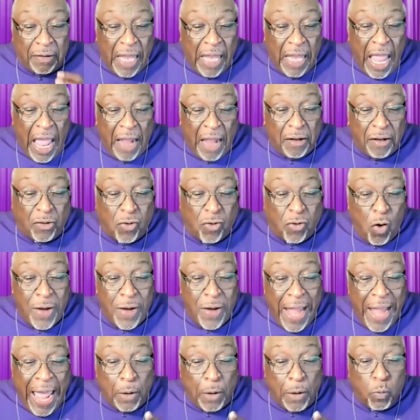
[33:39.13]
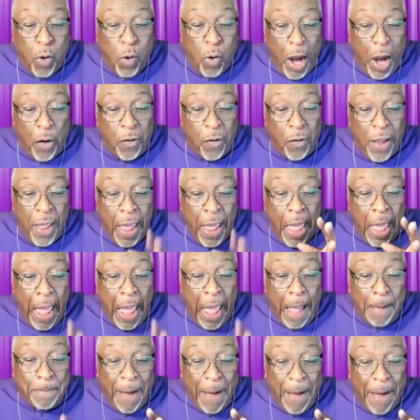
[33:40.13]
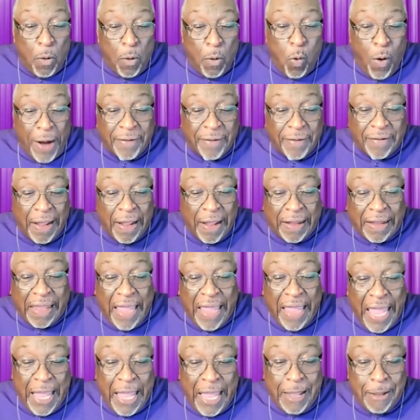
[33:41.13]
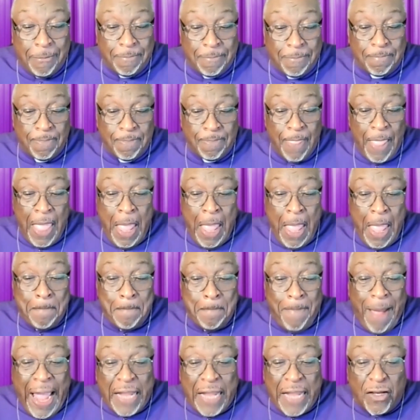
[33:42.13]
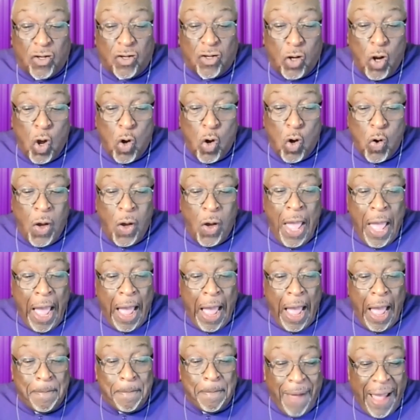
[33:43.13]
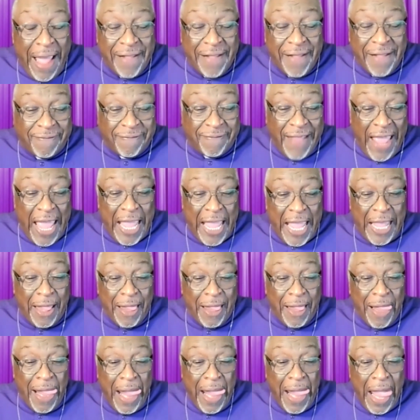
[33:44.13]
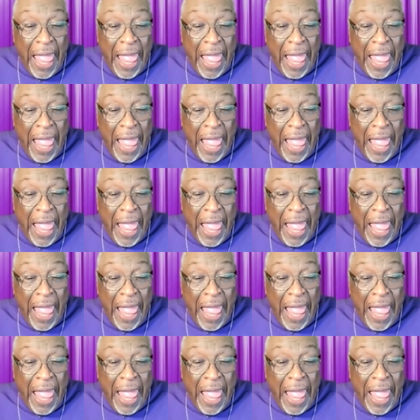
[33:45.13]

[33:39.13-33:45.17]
They do not worry about what the king might do or might say.